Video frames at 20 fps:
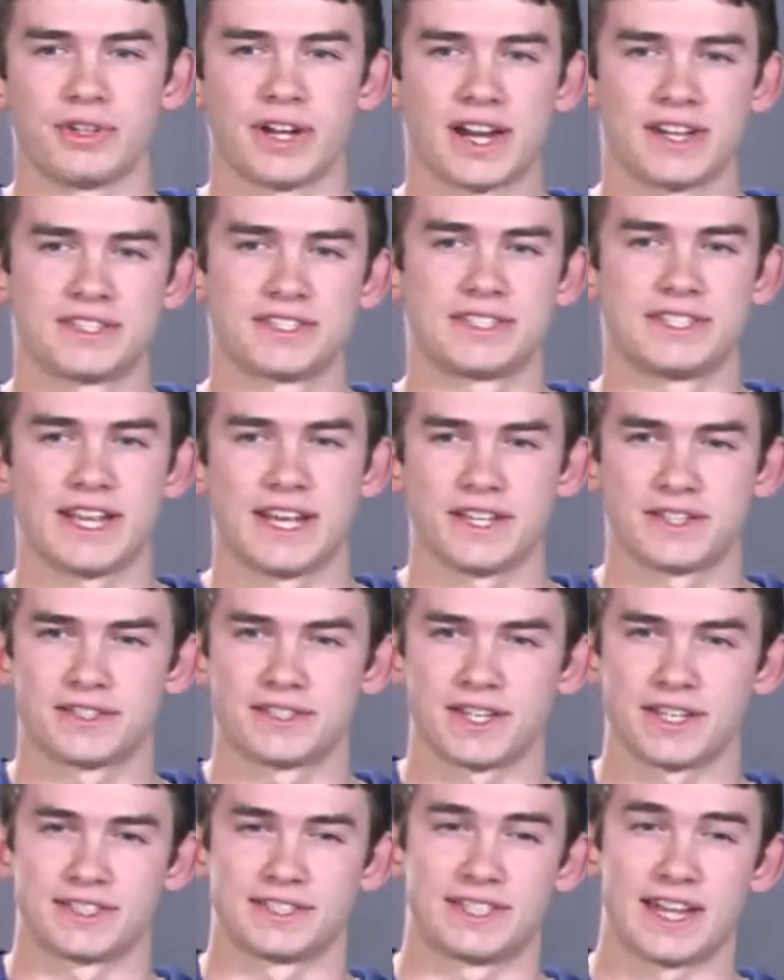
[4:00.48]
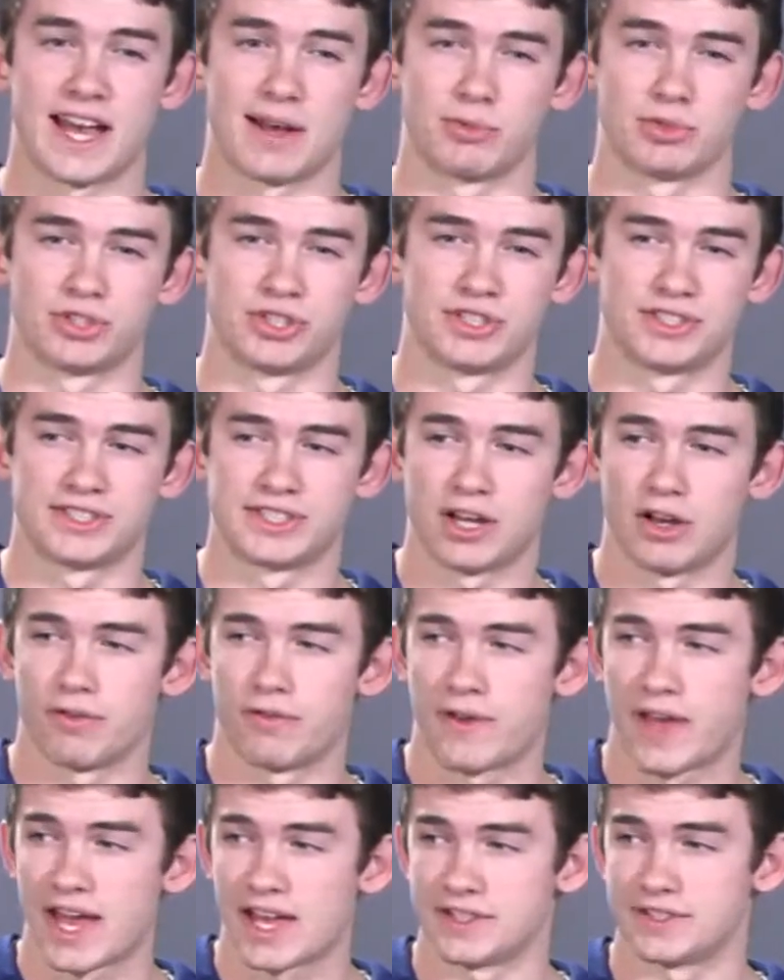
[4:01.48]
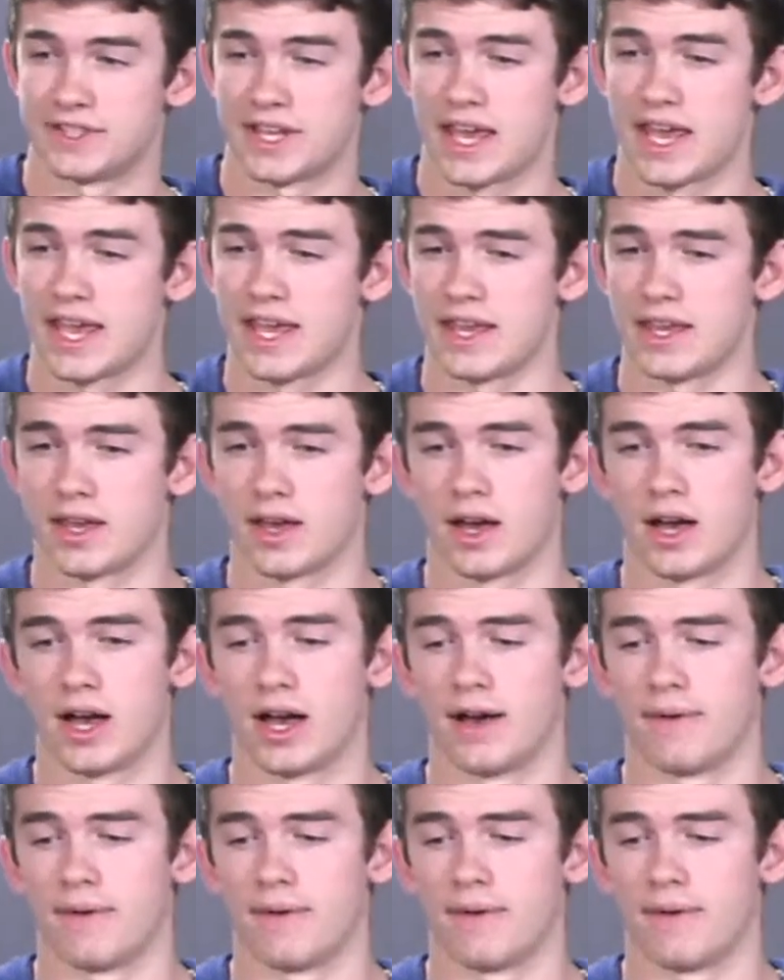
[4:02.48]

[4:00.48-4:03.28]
United States established itself as a